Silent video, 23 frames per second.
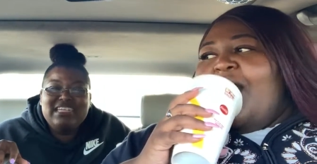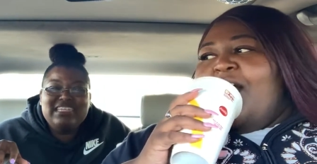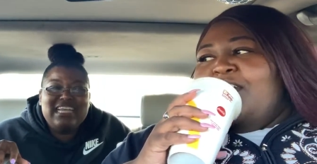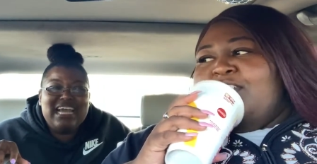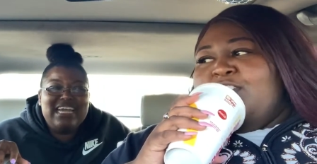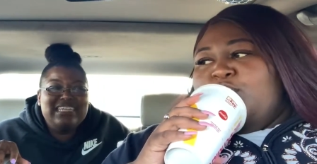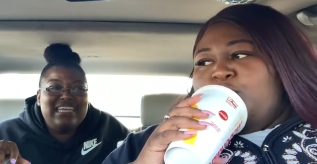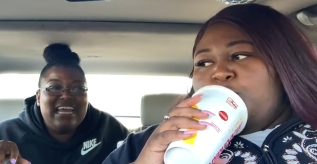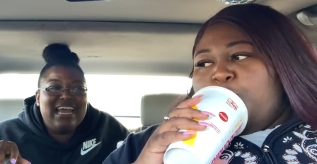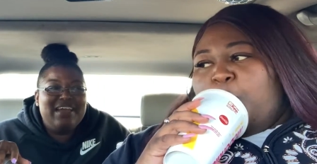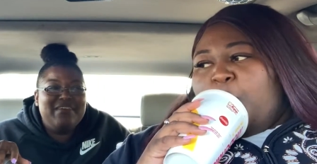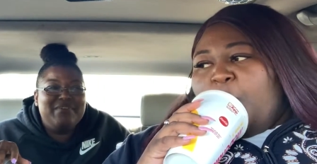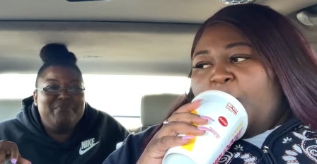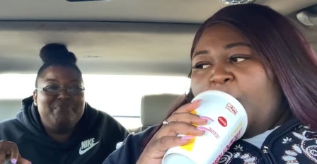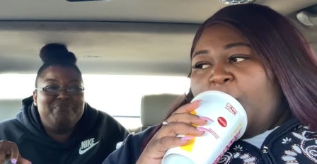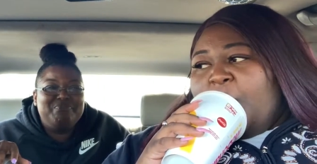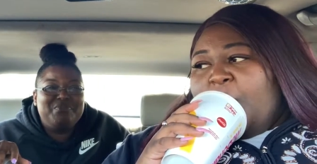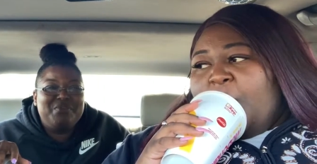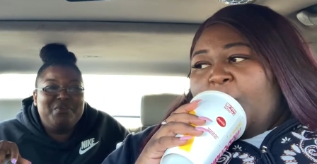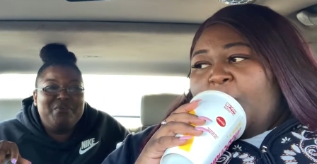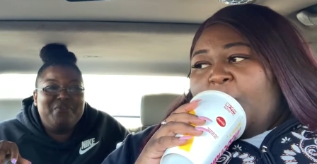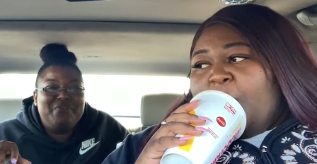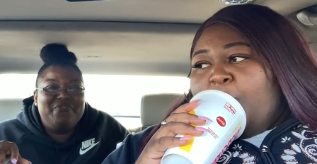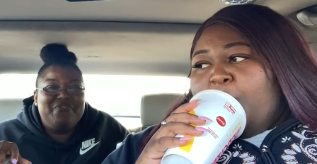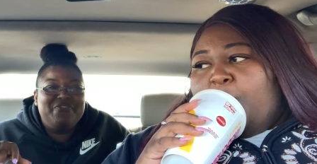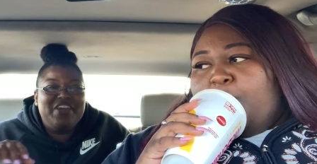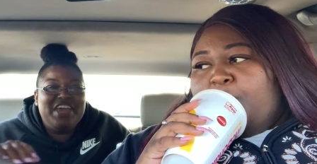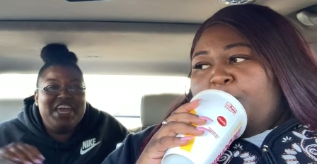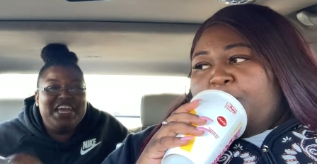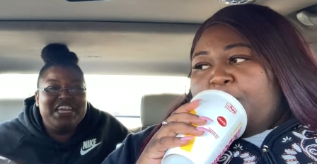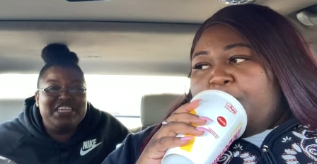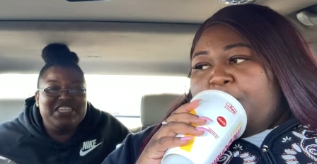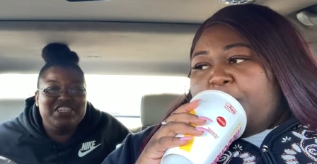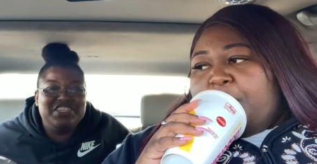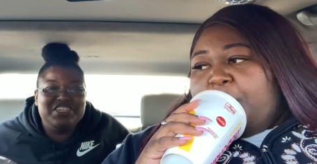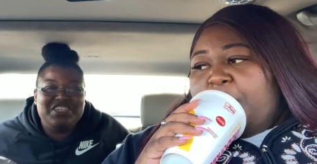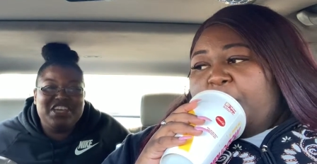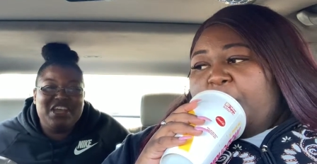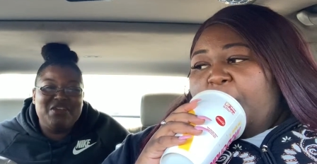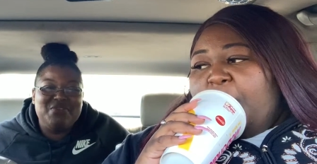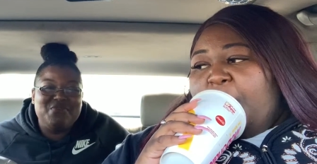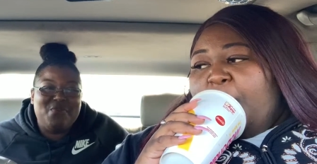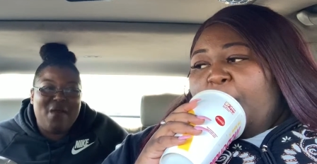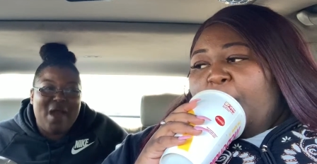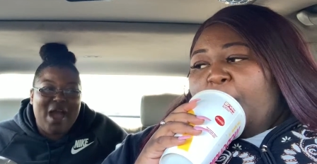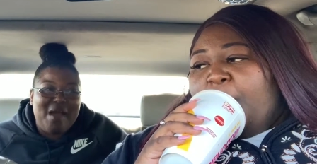Speaker 1: It tastes like fish
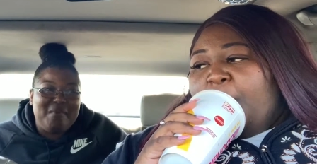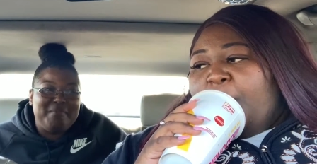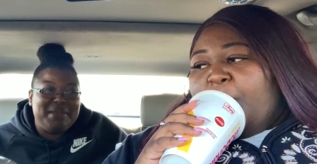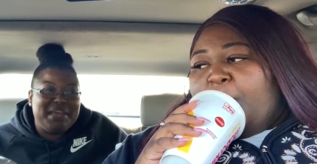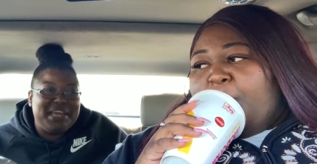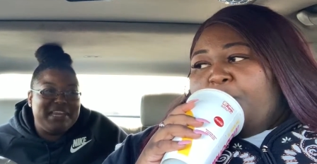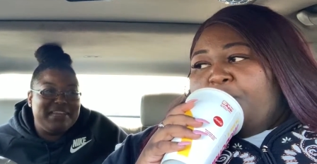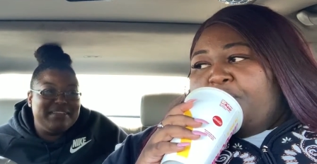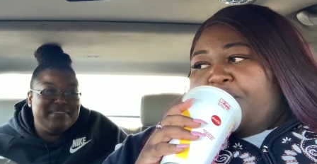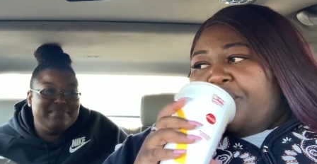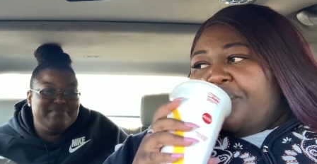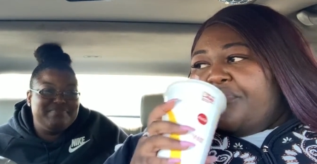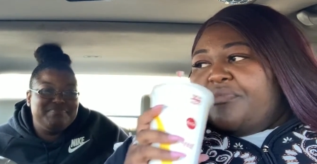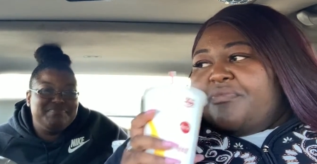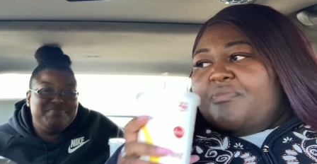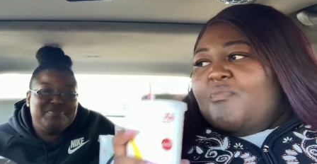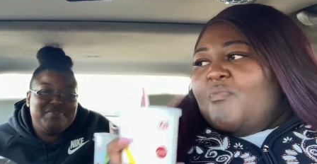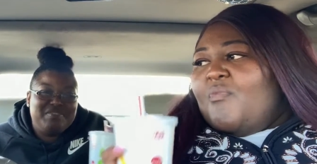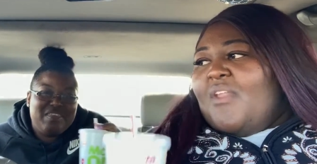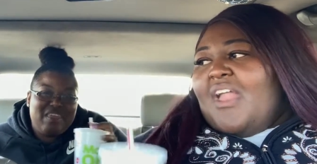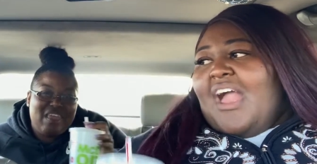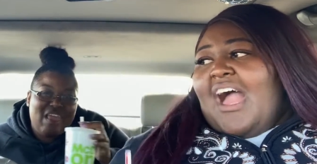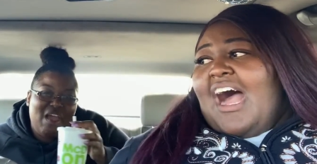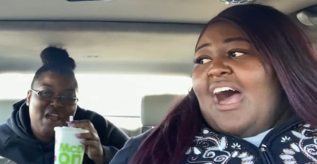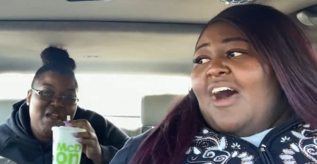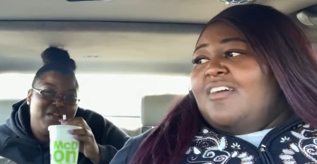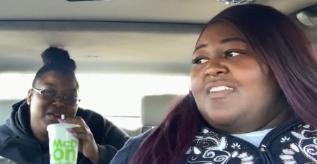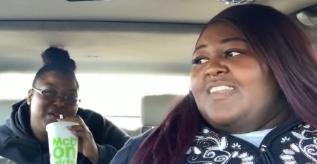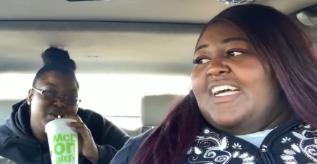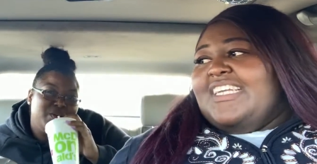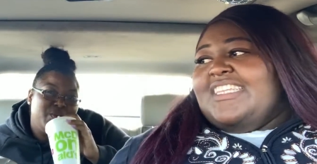and ramen. I don't